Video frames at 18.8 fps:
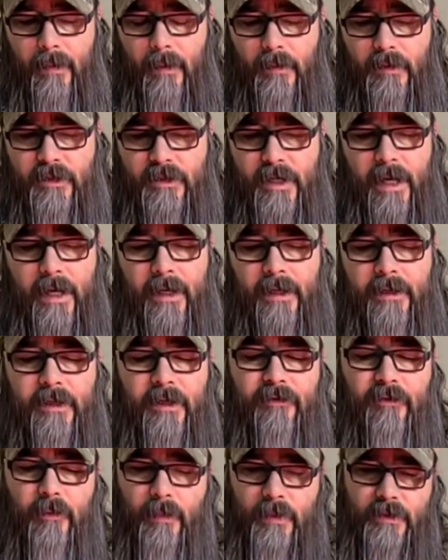set in
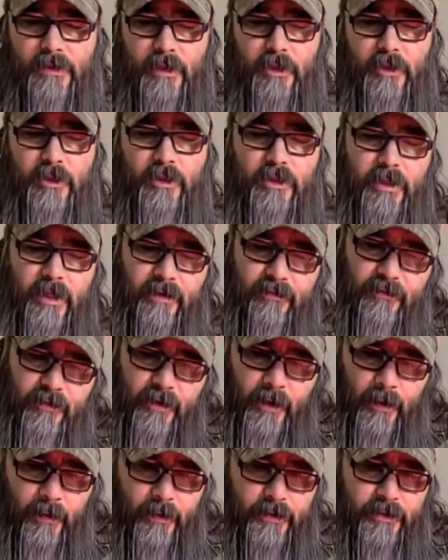different positions. Like if you
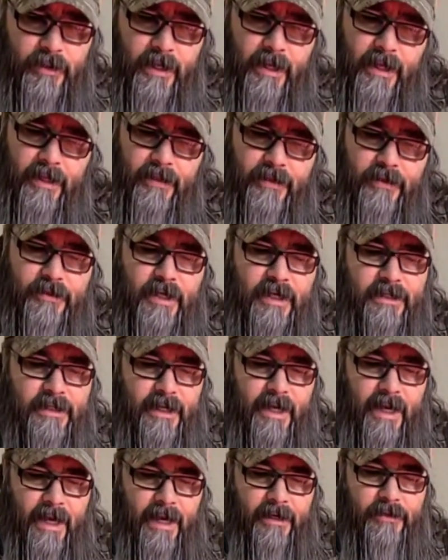notice, this has a
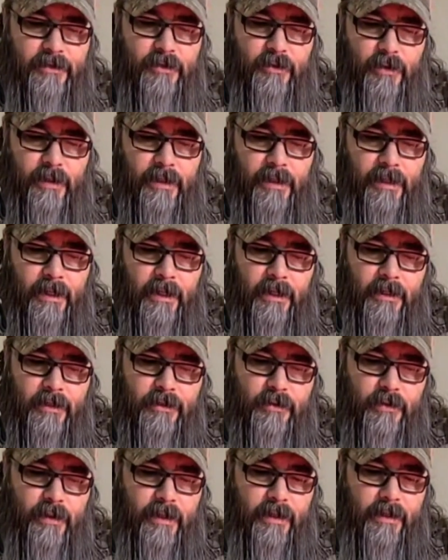cant to it
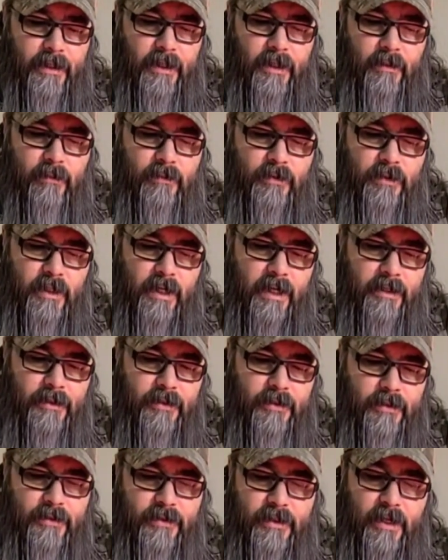so that it comes kind of
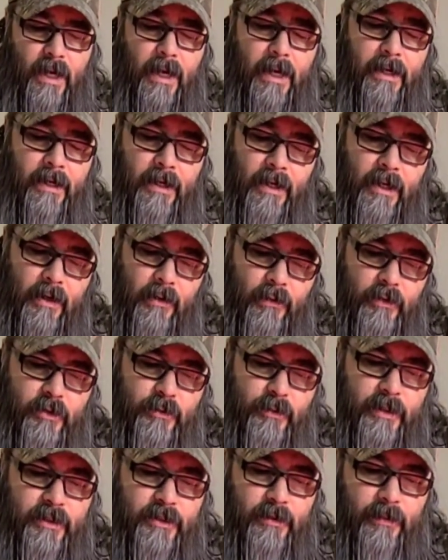to the side,
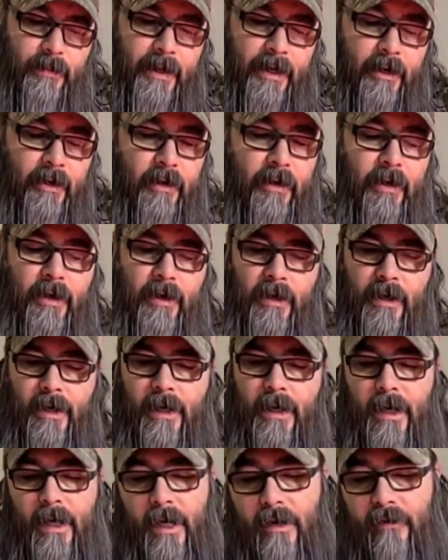which makes it better
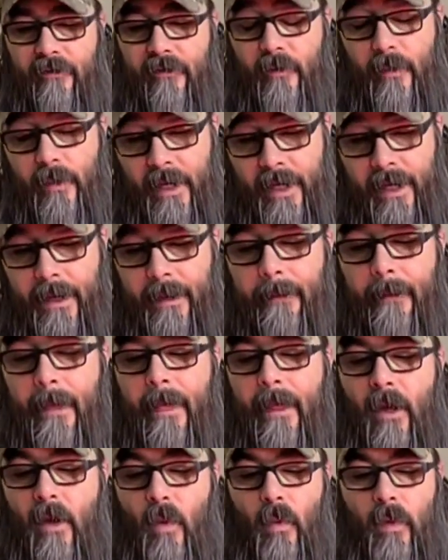for me.
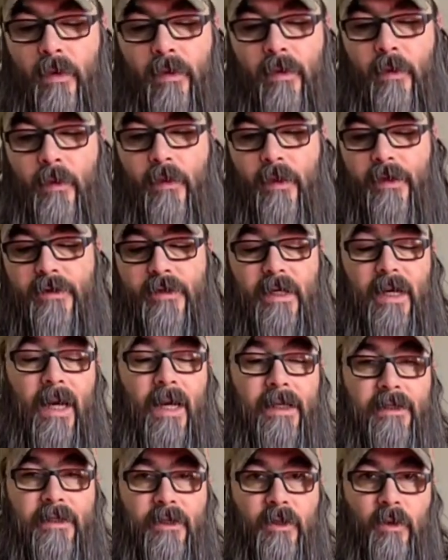One of the things that
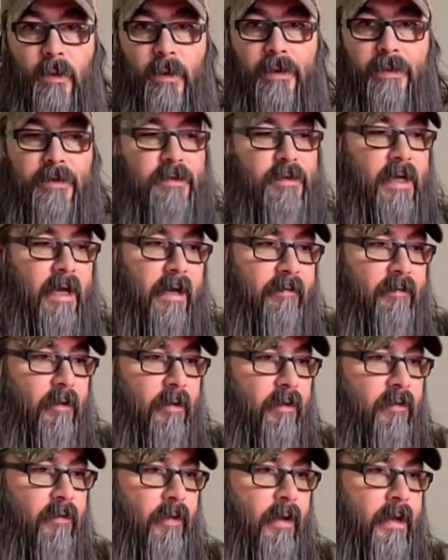I deal with is I have
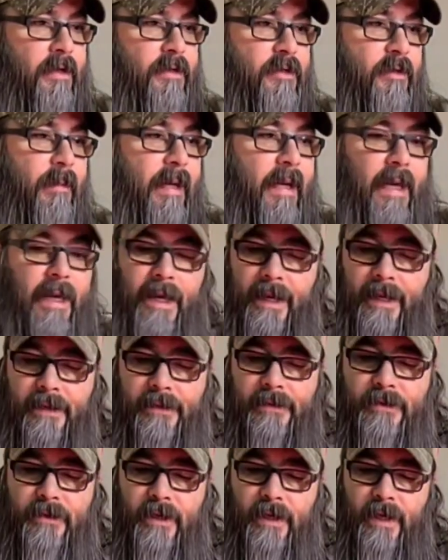arthritis in my
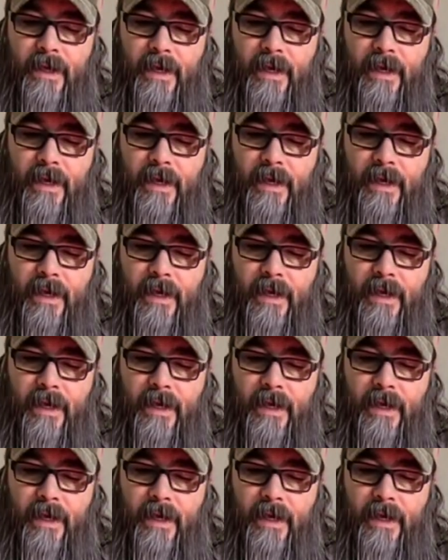hands,